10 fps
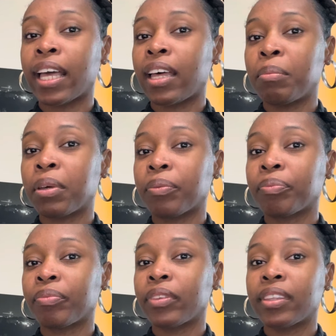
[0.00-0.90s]
coming.
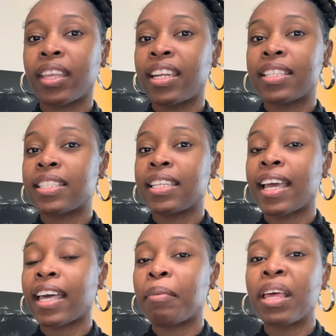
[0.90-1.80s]
They didn't see that
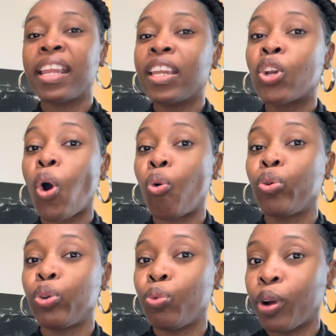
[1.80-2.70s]
coming. They didn't know who
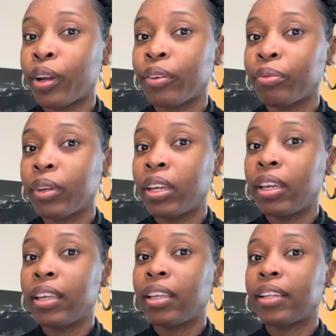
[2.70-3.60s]
you were.
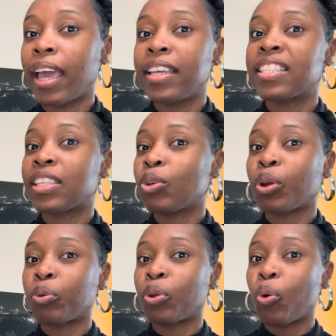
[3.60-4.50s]
They still
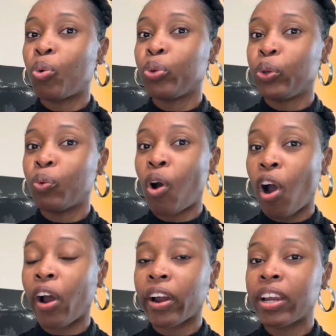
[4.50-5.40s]
don't know who you
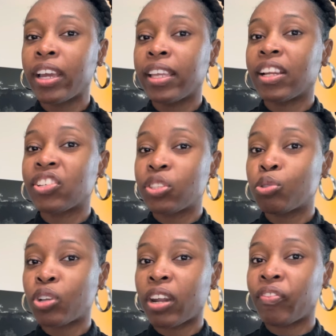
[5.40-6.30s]
are. They're still
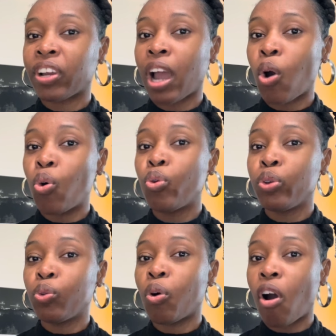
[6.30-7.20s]
trying to figure out who
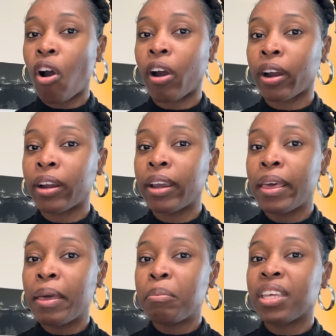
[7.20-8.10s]
you are
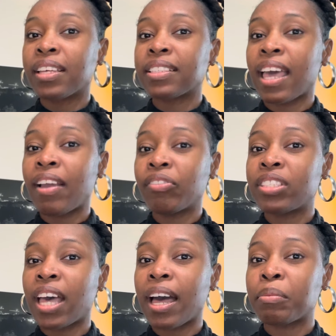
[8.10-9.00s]
because every
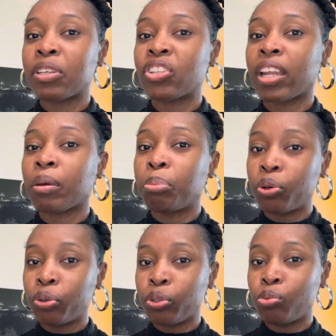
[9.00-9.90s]
time they try to
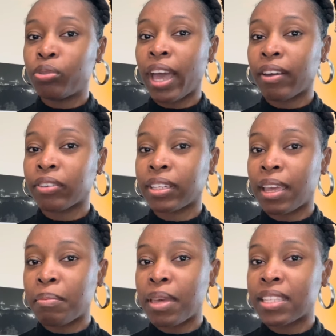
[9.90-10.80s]
pull you down in they
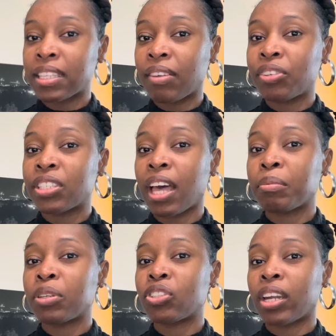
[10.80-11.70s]
mess, every time
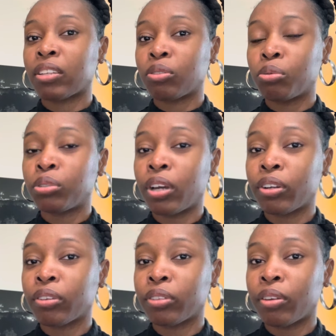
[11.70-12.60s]
they try to throw dirt
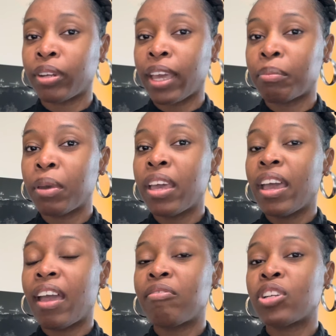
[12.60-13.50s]
on your name,
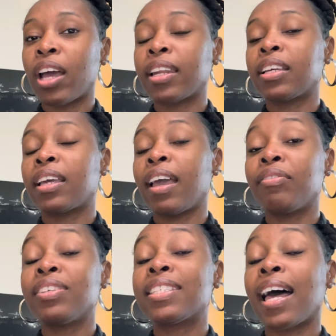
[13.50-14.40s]
every time to,
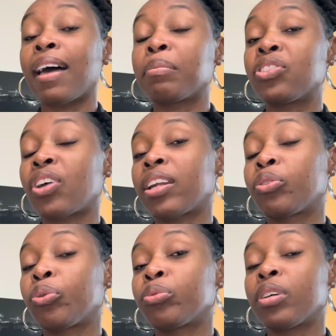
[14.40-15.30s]
every time they try to
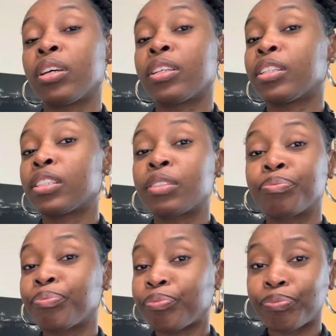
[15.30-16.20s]
uh,
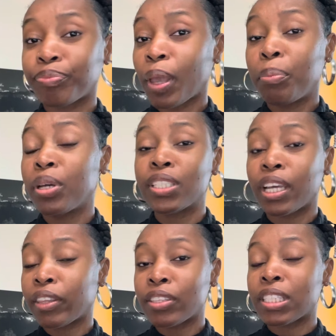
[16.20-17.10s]
push
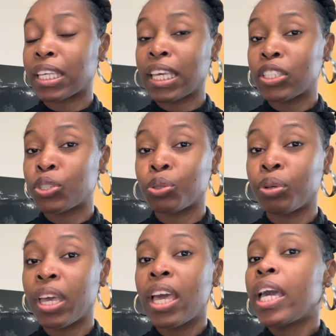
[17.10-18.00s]
others against you,
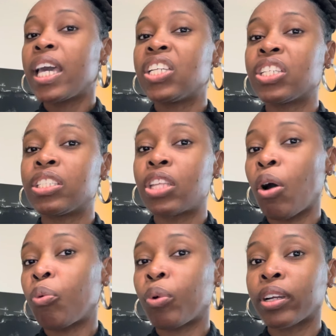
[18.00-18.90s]
it just
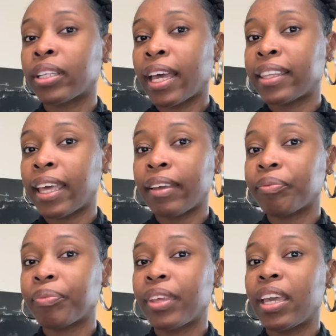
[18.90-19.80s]
don't work like that.
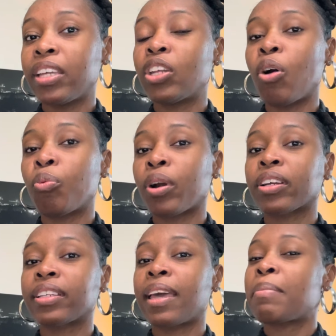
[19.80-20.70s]
It don't
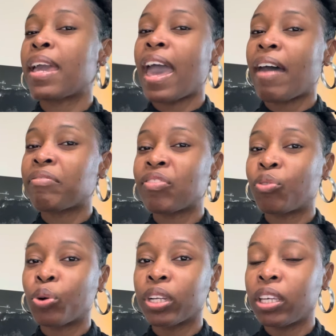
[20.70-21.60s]
work. They may have it
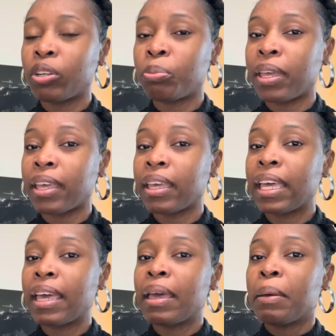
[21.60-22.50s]
for a little bit,
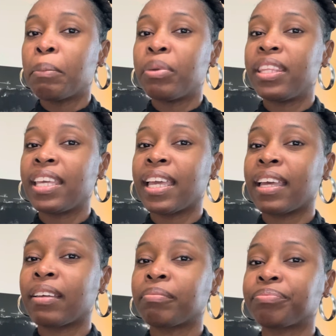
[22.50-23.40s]
but
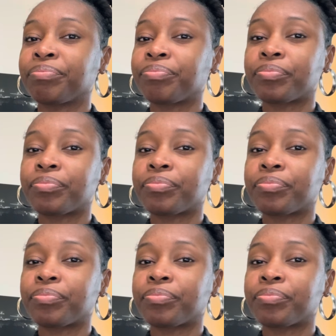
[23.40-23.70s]
then